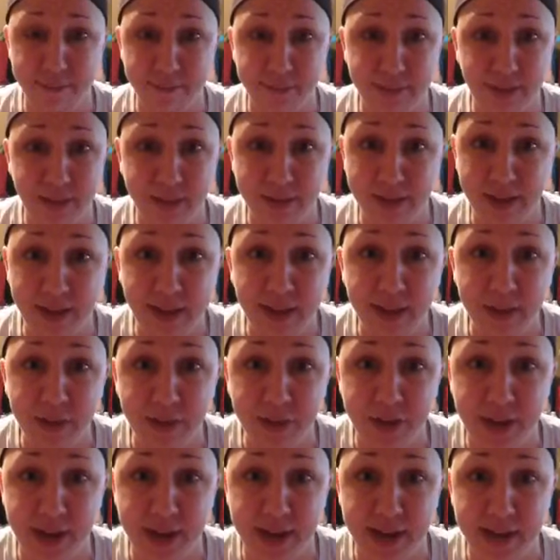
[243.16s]
in the Hitler
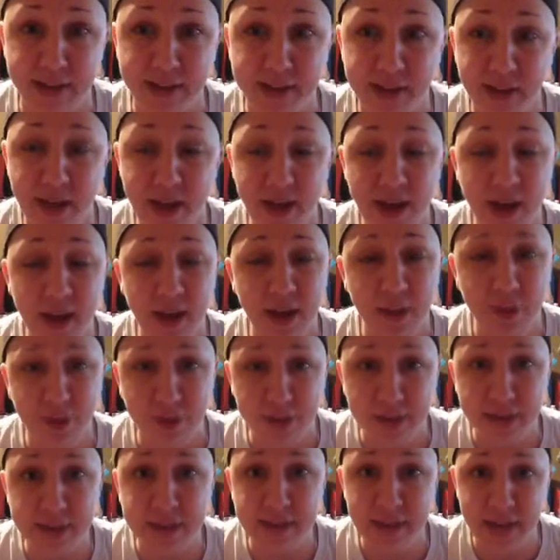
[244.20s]
days. And they're
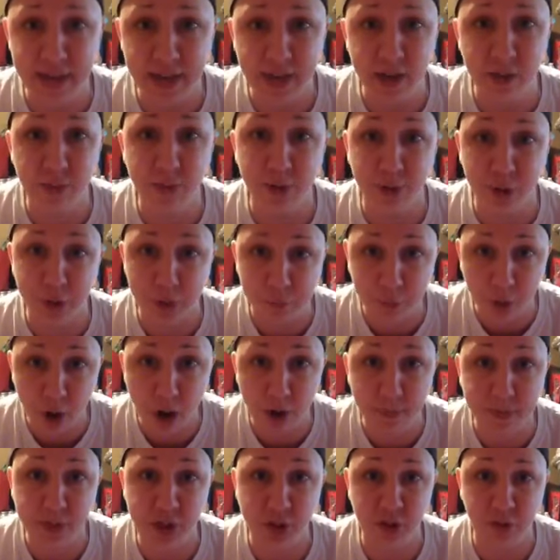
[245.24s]
going to take you and they're going to
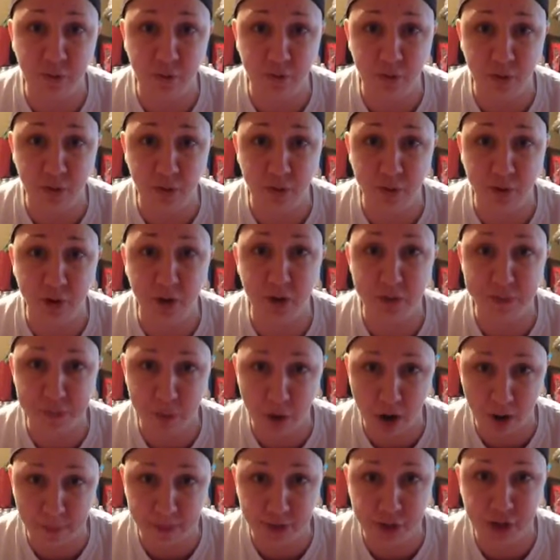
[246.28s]
promise you food. They're going to
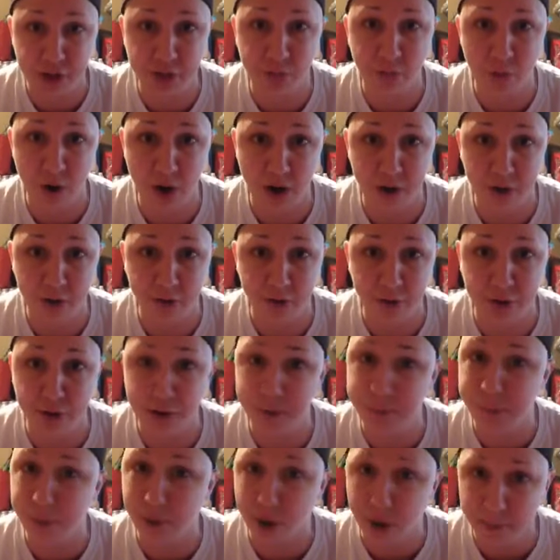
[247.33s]
promise you water. They're going
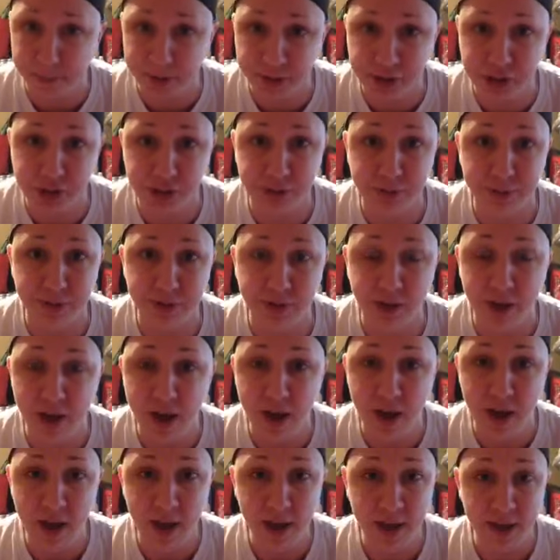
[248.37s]
to promise you, and
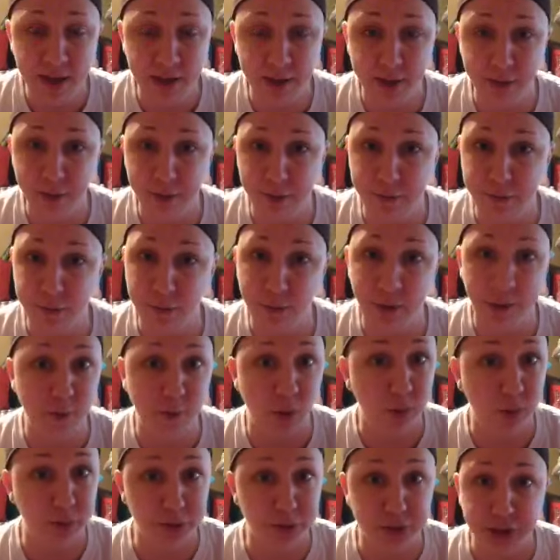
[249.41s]
you know, if you have
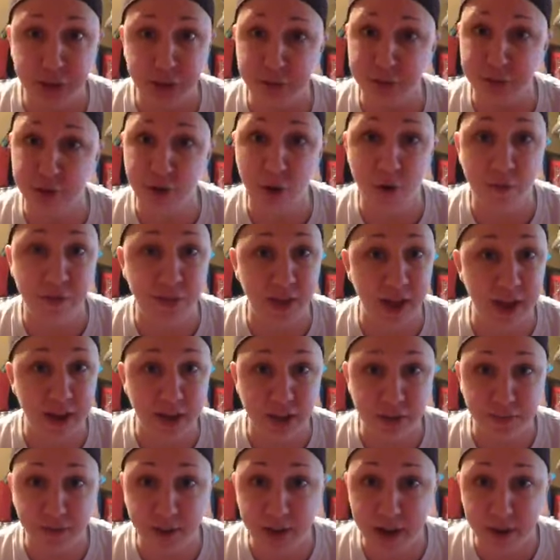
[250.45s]
older children over the
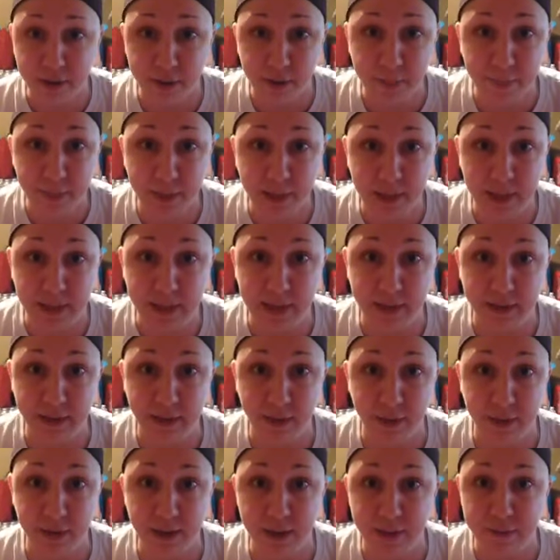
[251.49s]
age of accountability and
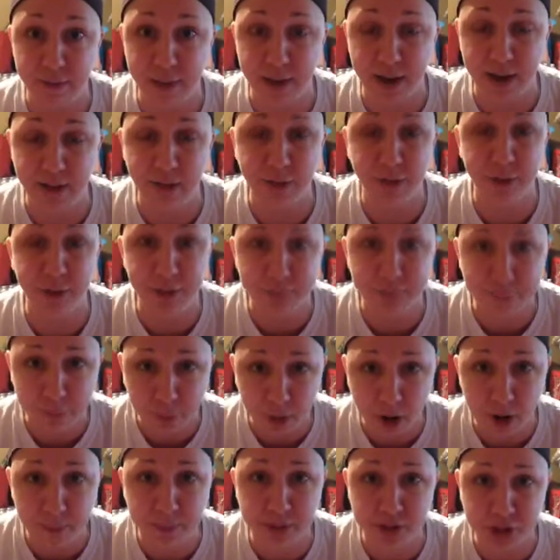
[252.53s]
they were left behind, they're going to
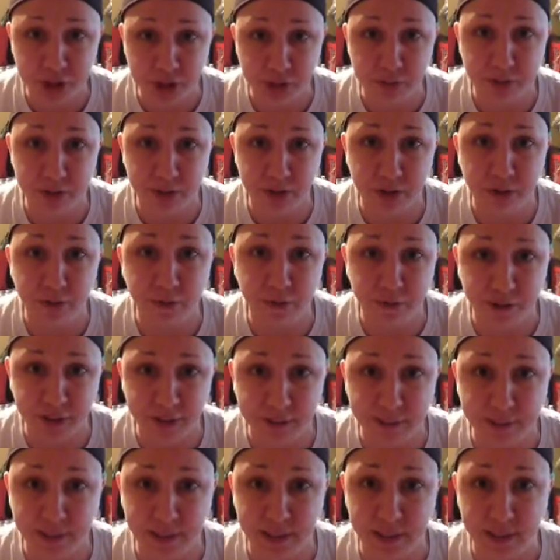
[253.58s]
promise you and your
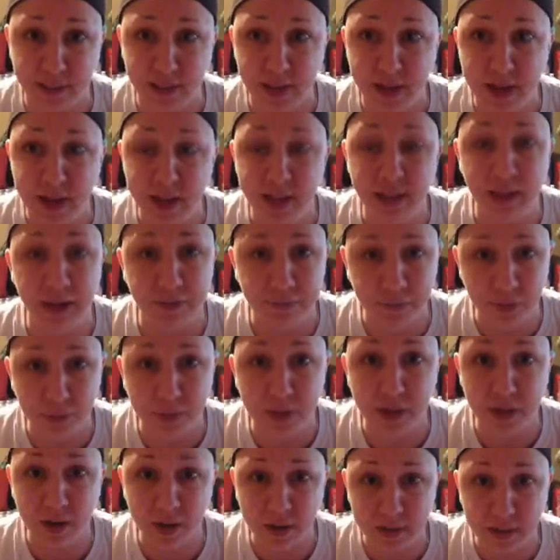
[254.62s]
family that if you
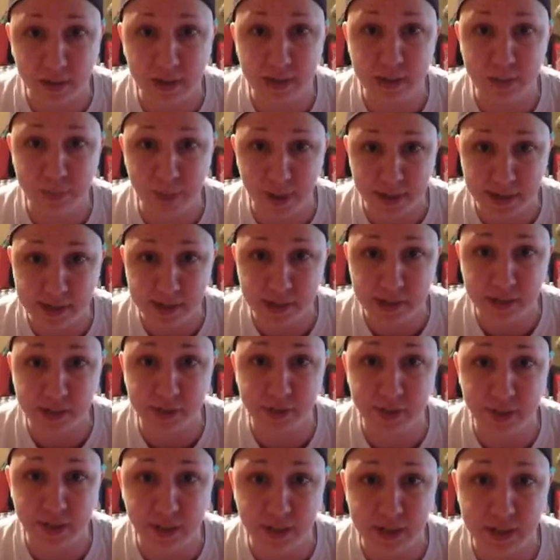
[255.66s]
get on these buses or
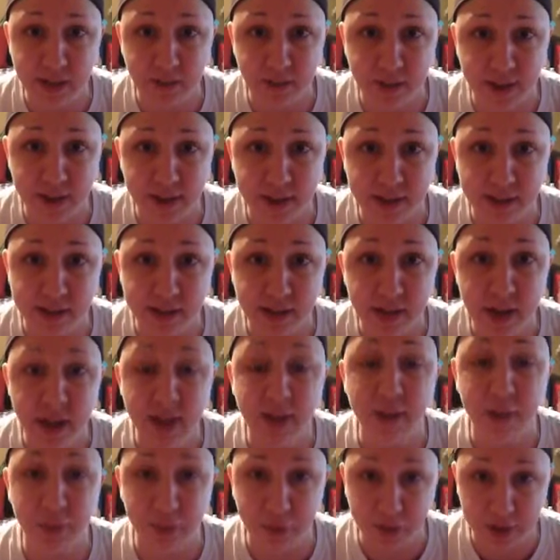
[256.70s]
in these vans,
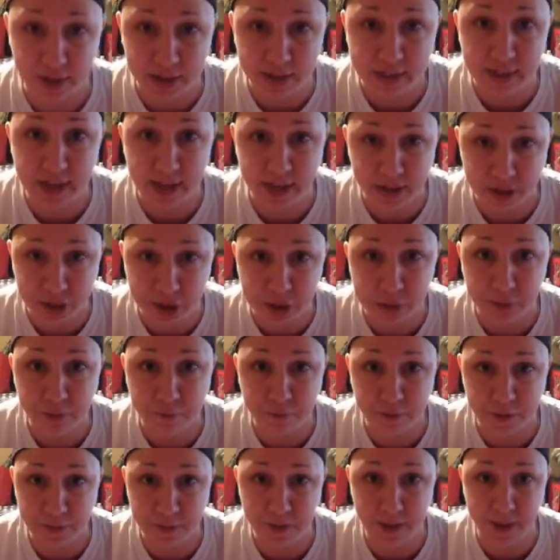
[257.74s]
that they're going to take you to a
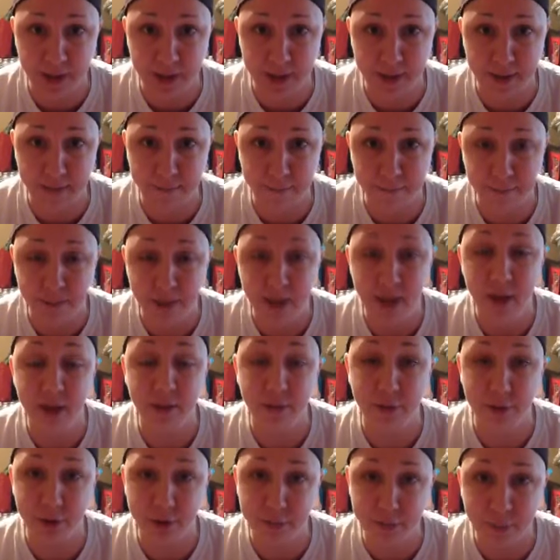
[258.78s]
FEMA camp and
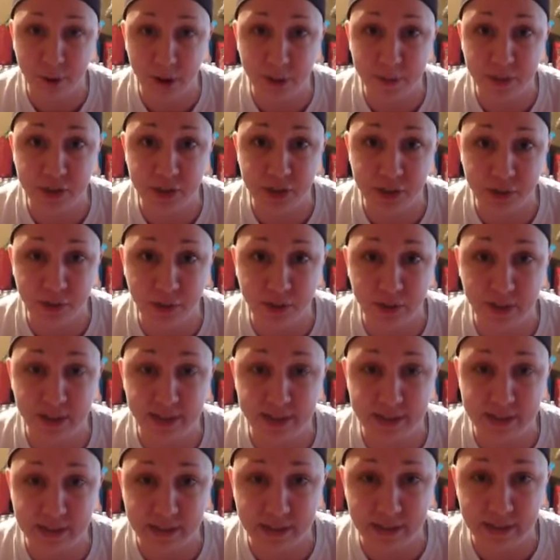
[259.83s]
they're going to promise you all
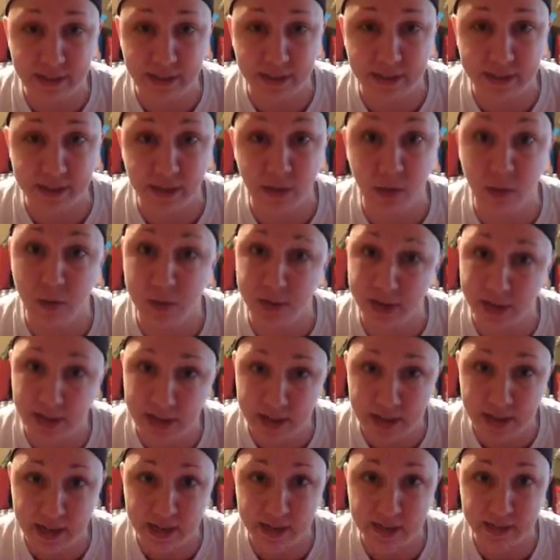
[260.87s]
these things. And what it
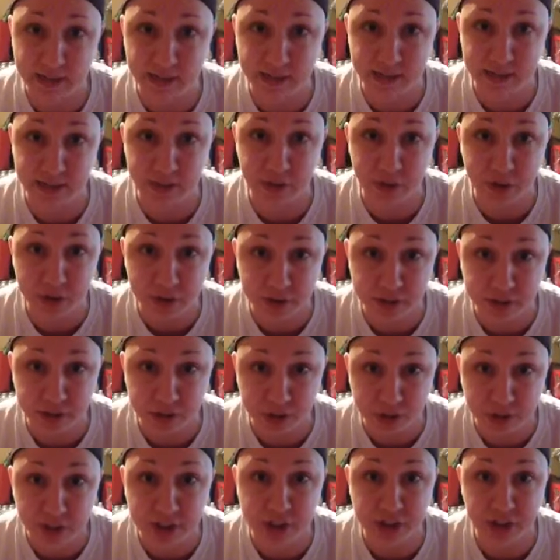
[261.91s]
is these are
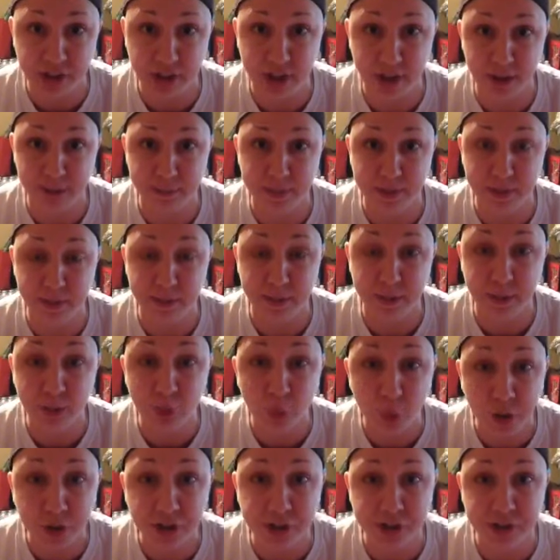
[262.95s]
concentration camps to be
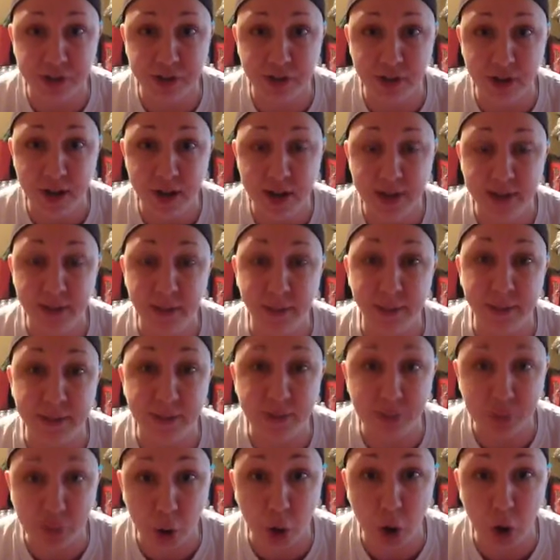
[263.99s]
tortured, to be
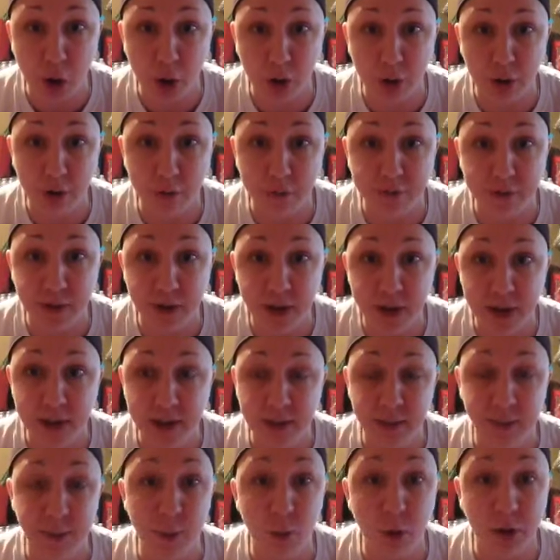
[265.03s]
starved,
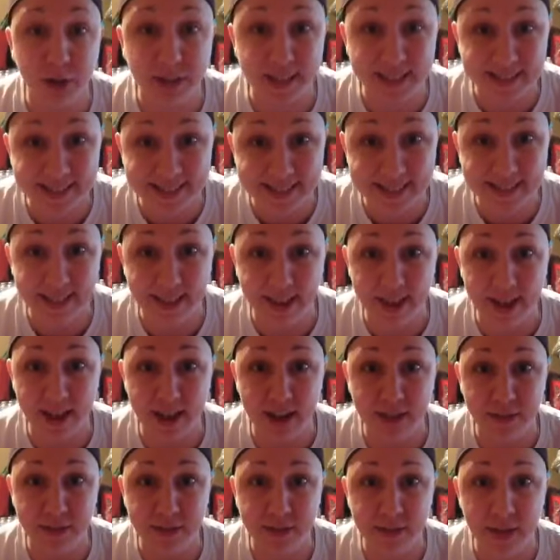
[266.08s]
to be worked as
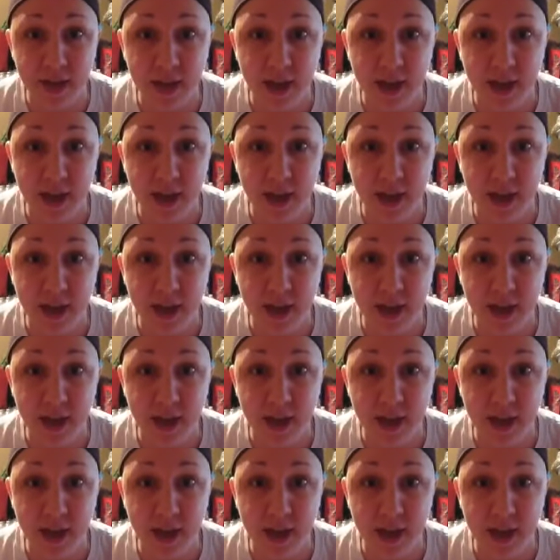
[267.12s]
slaves,